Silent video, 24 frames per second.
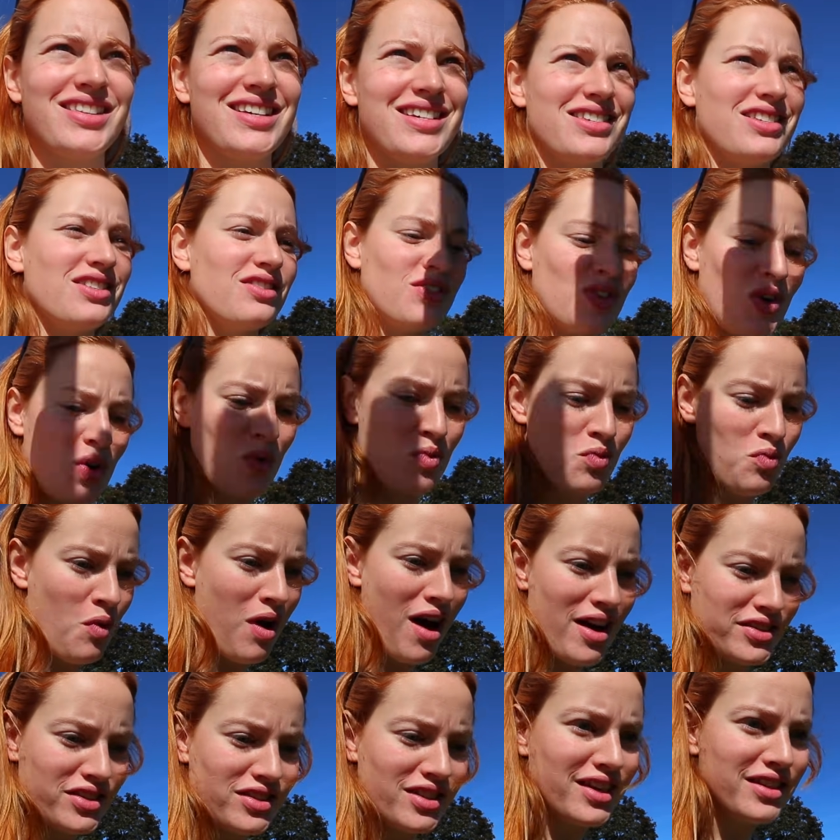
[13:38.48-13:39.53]
this don't
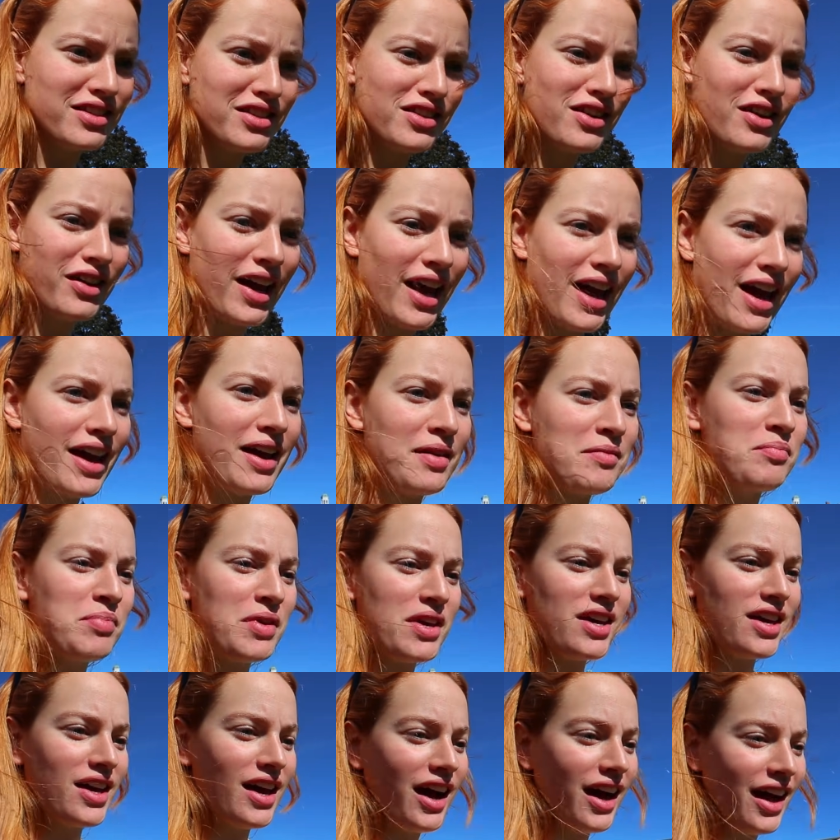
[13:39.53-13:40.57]
watch this okay
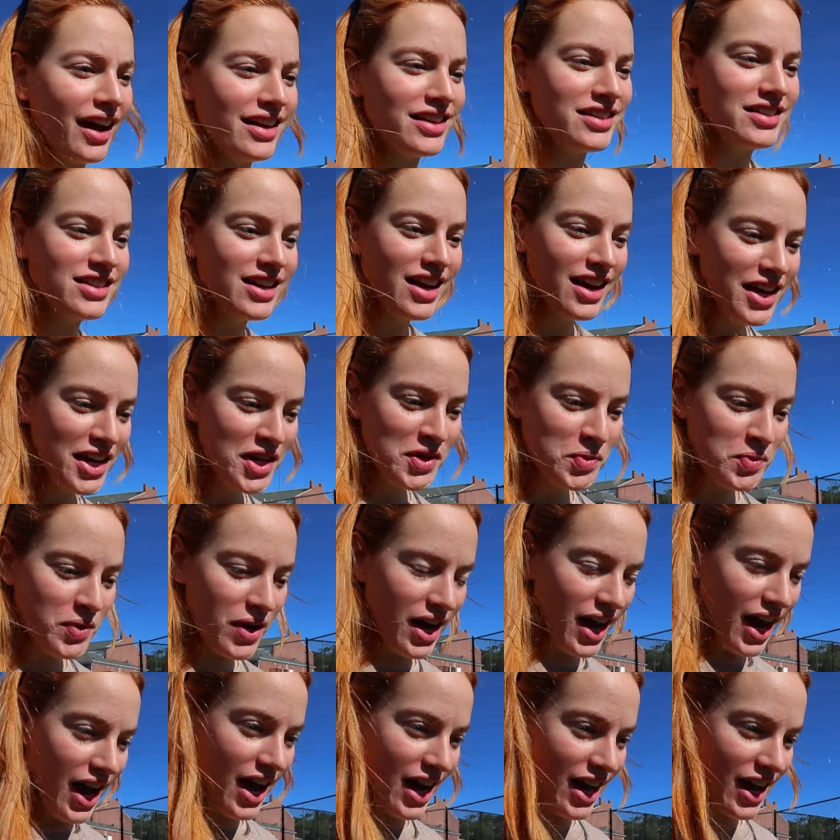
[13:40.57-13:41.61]
because
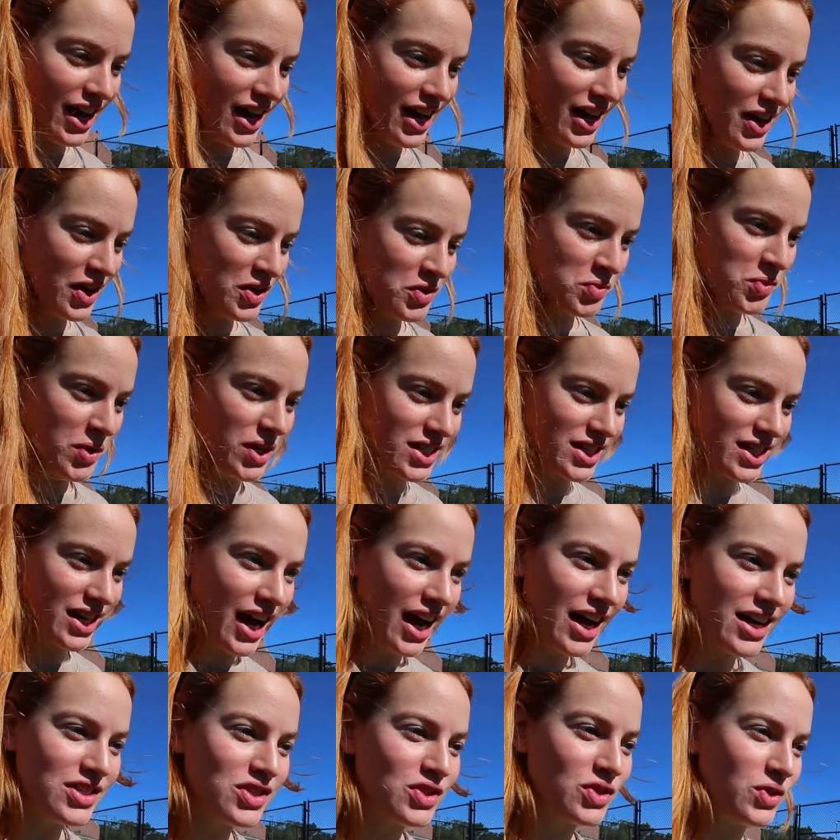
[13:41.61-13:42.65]
when i was in
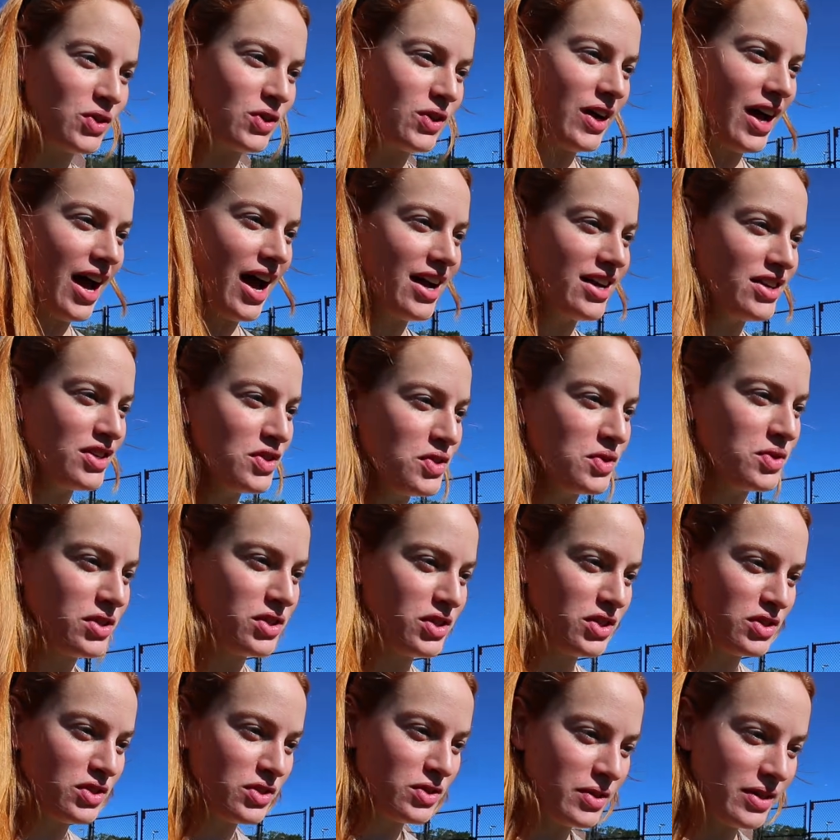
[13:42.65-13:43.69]
high school i used
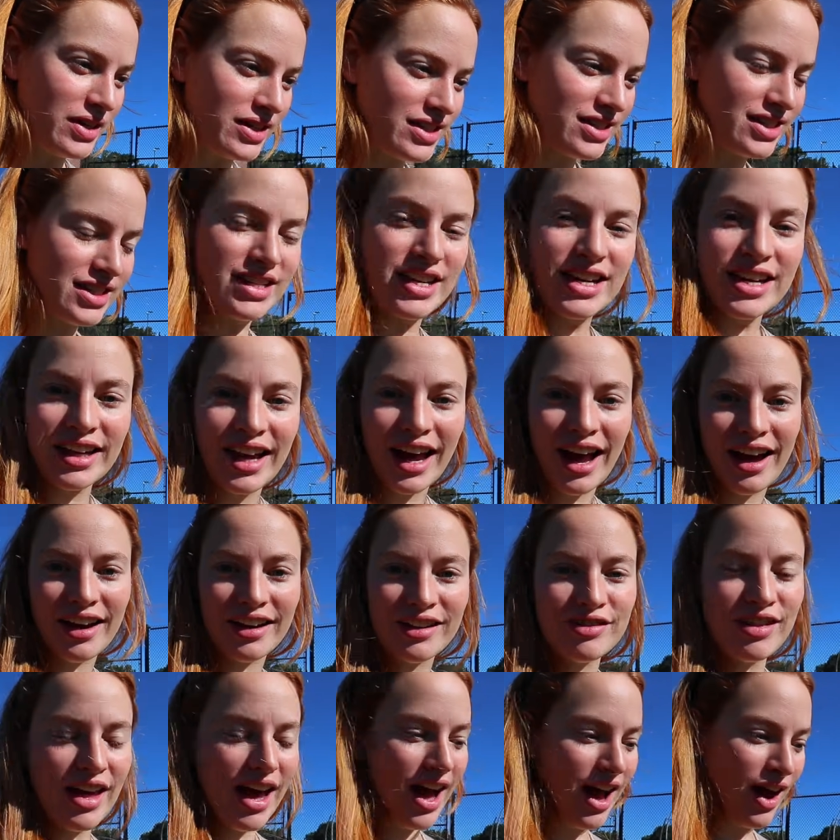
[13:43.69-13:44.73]
to sneak out
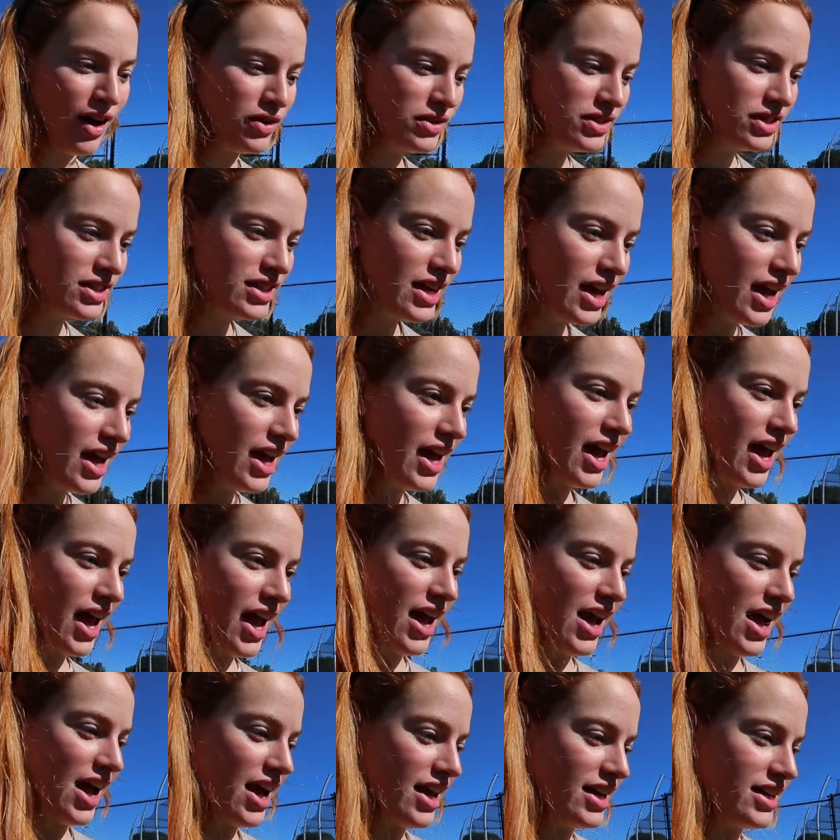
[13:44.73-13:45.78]
of the house
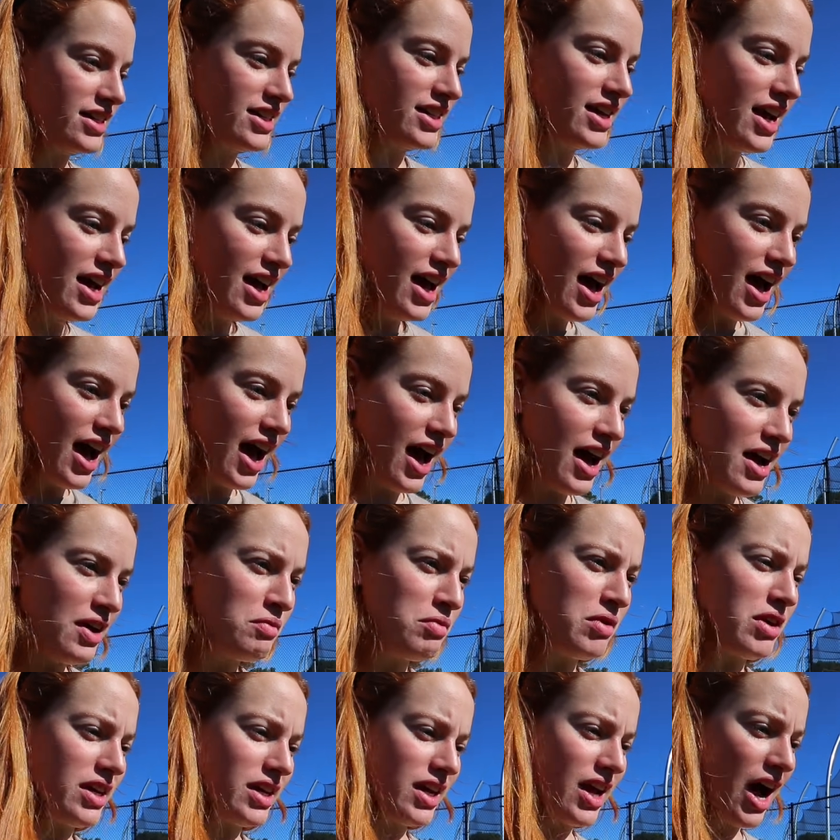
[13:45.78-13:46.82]
and i
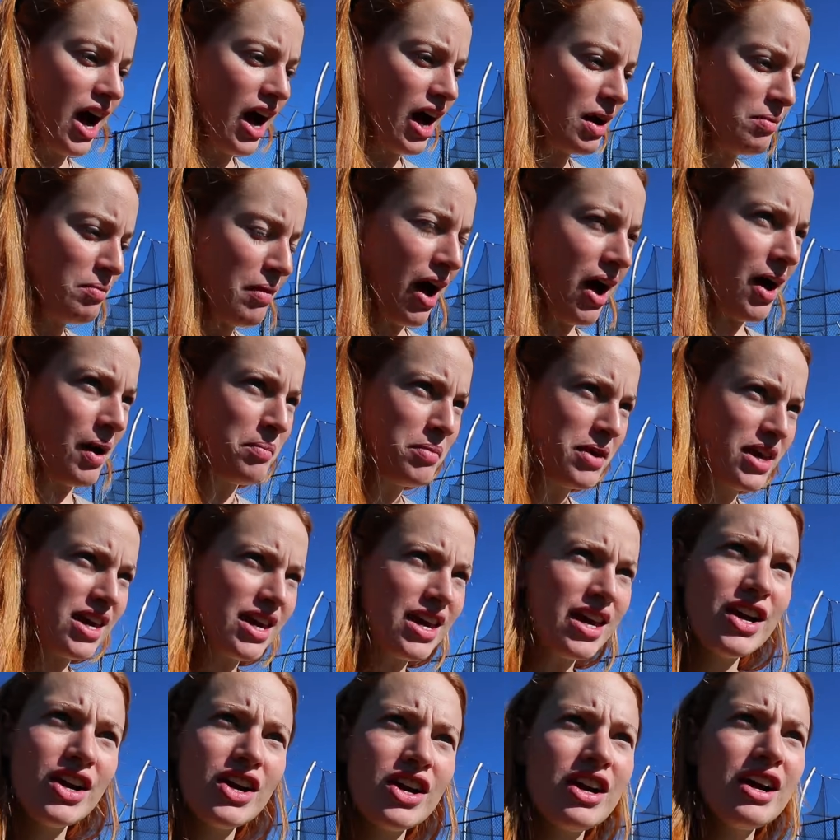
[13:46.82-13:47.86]
would come up
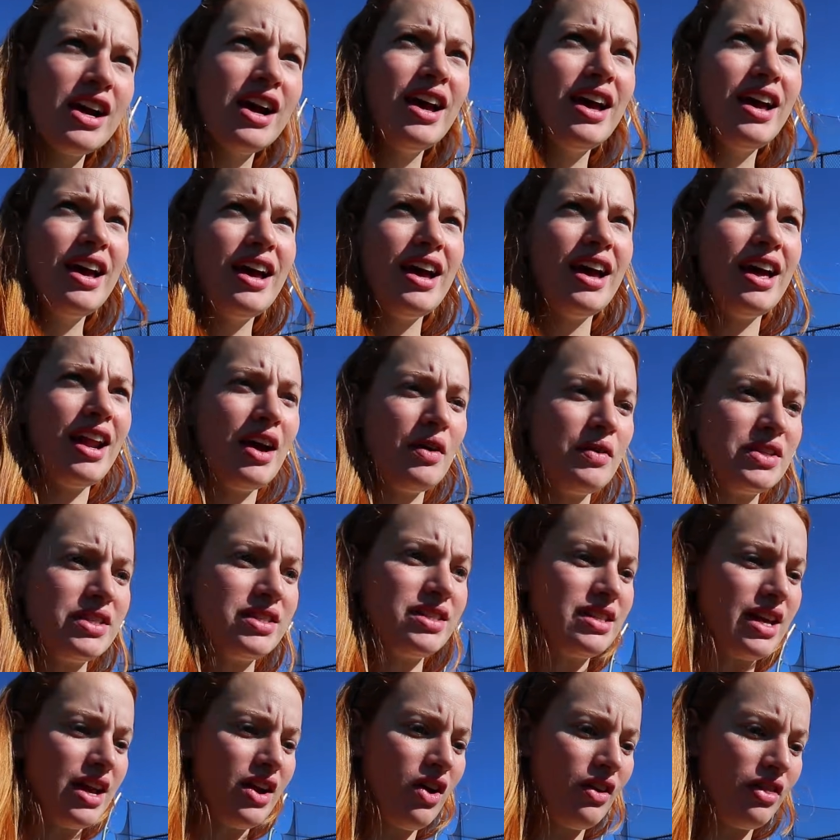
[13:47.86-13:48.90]
here and I would
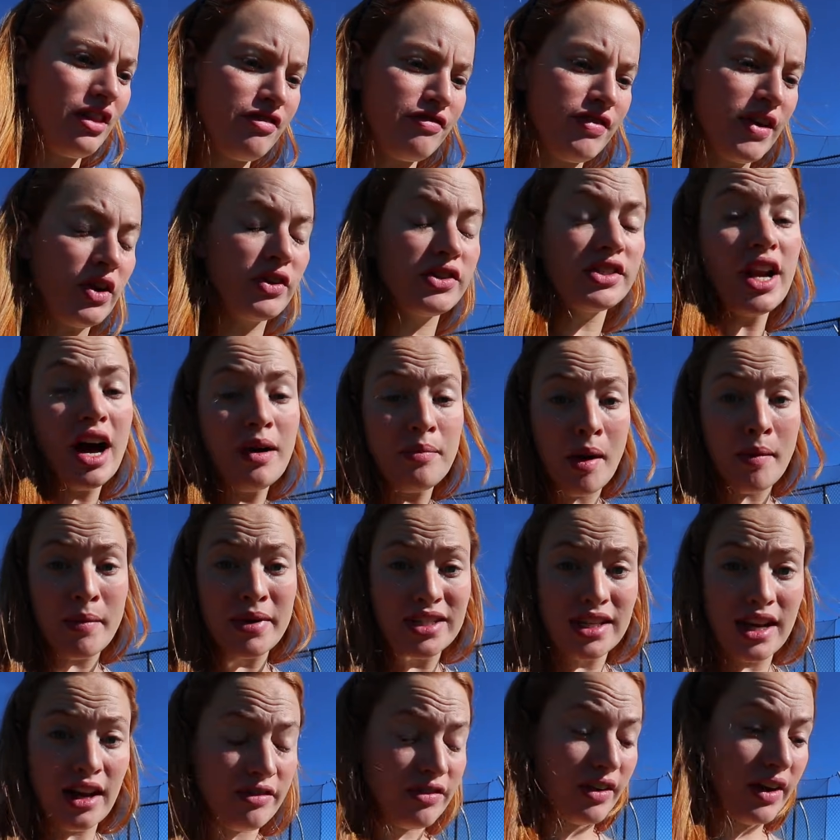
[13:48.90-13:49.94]
sit on the field, not by
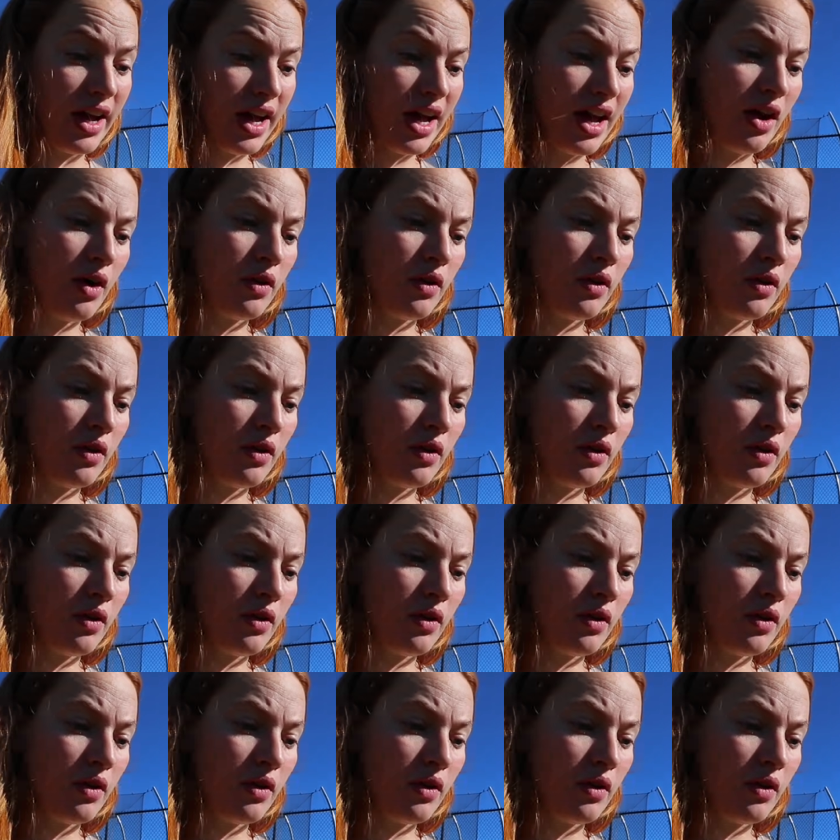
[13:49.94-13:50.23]
myself, okay?